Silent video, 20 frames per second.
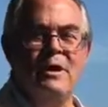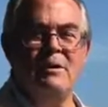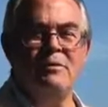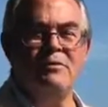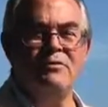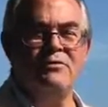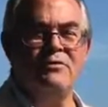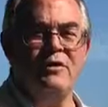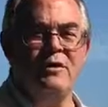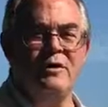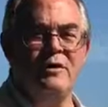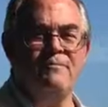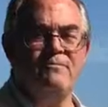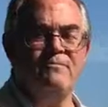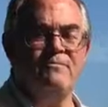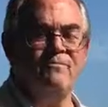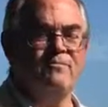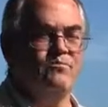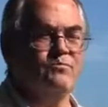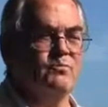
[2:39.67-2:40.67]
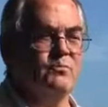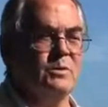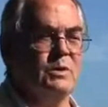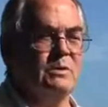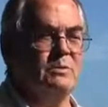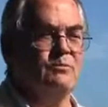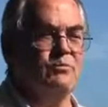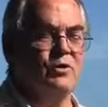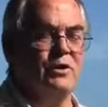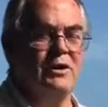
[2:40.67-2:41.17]
I was
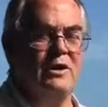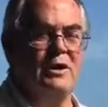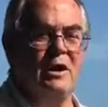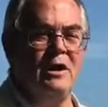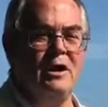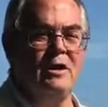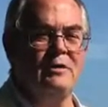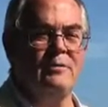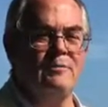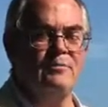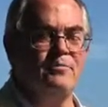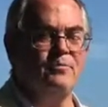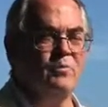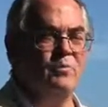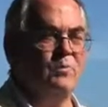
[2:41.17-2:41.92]
pretty young,